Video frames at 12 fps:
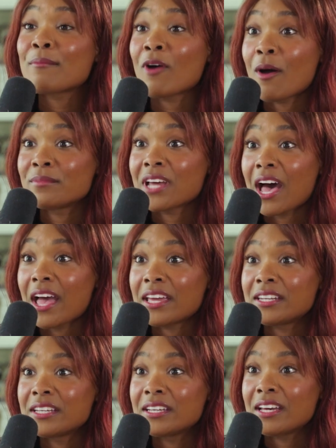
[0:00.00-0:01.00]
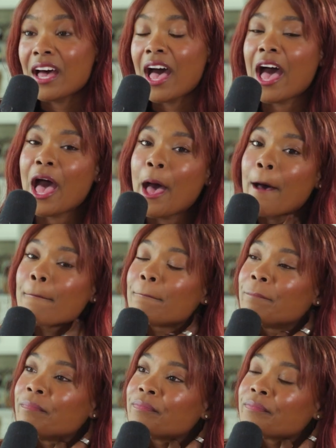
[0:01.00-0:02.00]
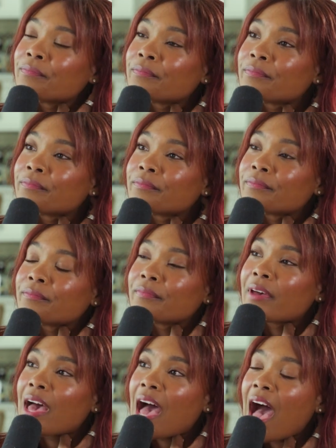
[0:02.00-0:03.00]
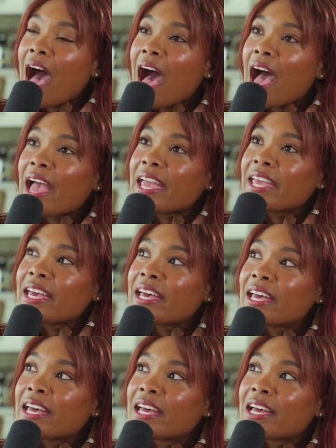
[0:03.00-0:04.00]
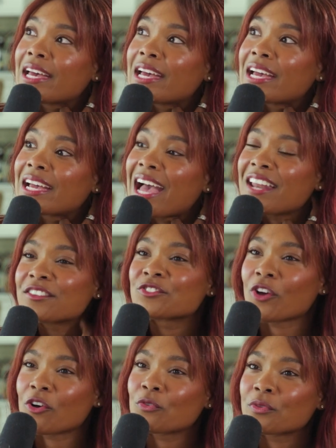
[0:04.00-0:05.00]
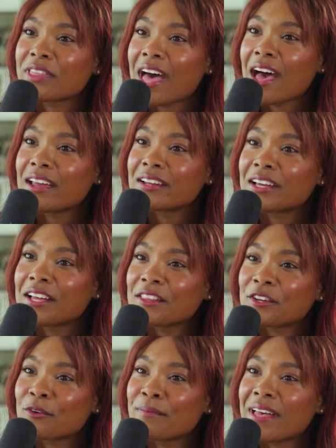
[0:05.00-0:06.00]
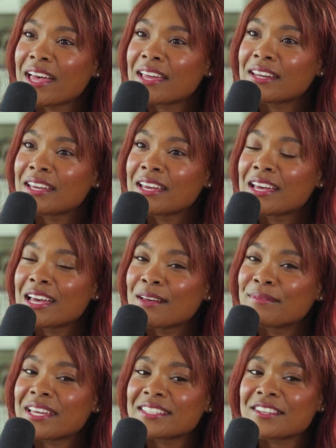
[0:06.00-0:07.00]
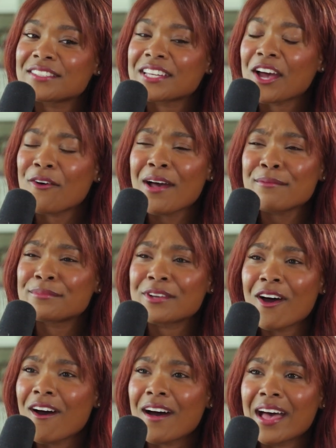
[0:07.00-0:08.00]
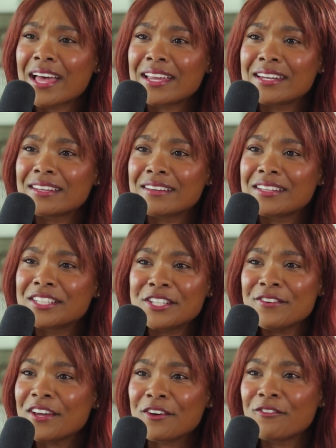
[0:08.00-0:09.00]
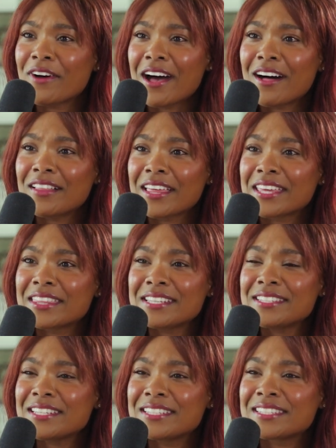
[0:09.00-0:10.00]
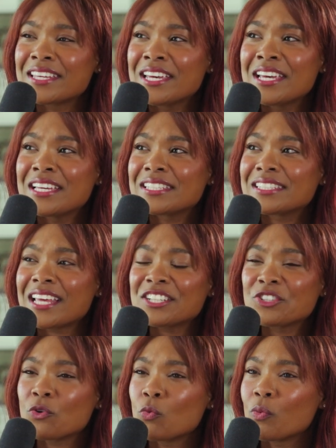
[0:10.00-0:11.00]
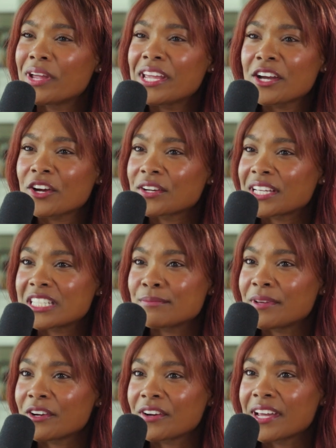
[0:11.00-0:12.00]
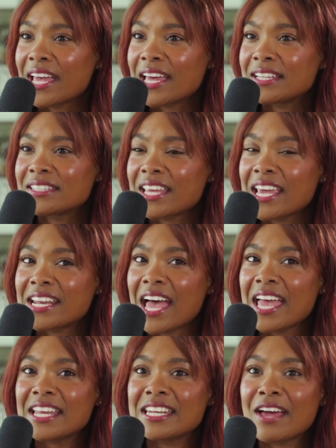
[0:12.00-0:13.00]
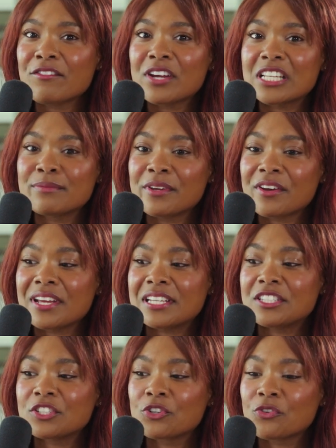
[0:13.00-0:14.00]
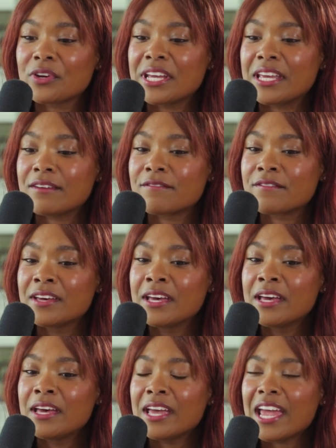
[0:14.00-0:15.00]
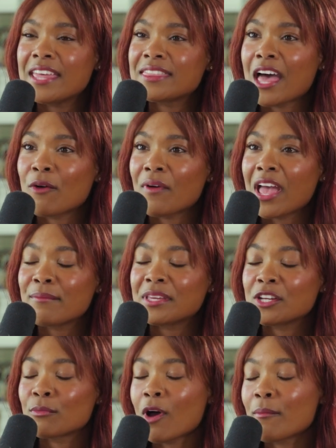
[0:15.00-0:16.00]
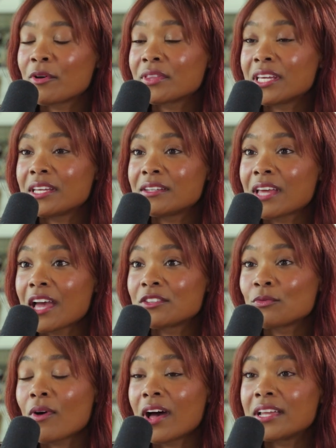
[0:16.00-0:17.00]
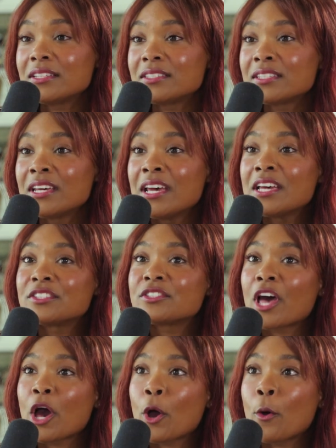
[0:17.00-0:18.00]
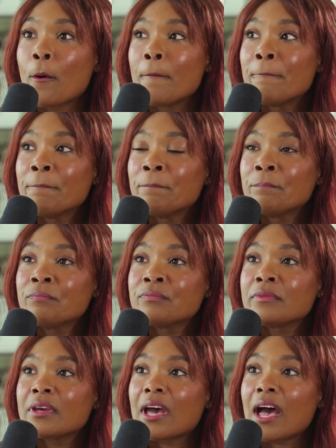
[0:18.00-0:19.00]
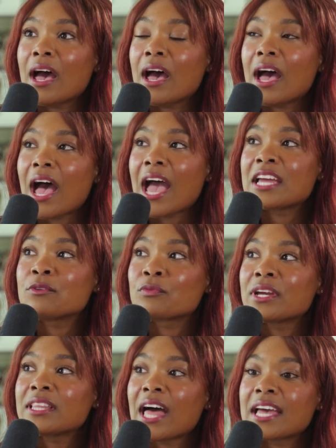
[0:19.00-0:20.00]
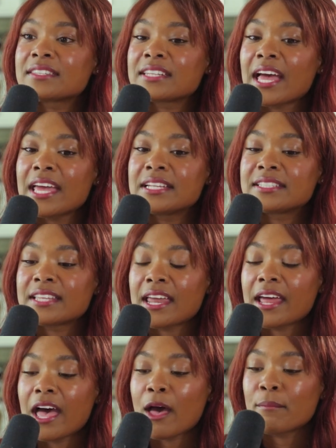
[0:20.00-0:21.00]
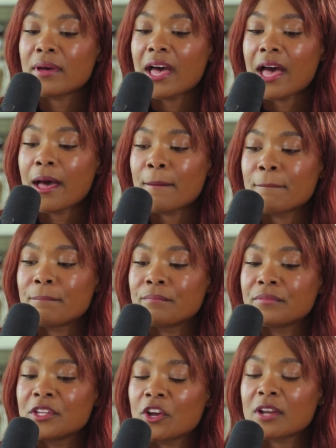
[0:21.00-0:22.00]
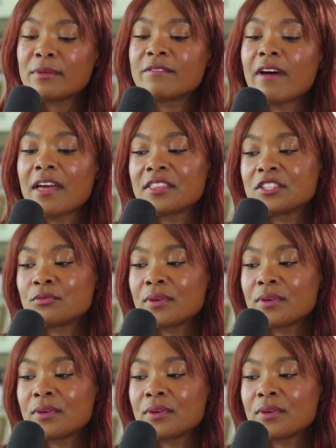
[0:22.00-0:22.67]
mom died, I kind of struggled with that a little bit because I was like, oh, I'm not doing well. Like, this is such a weird experience. And I had never experienced grief in that way. I mean, your mom only dies once. So I realized that I had set up, You're Gonna Be Fine This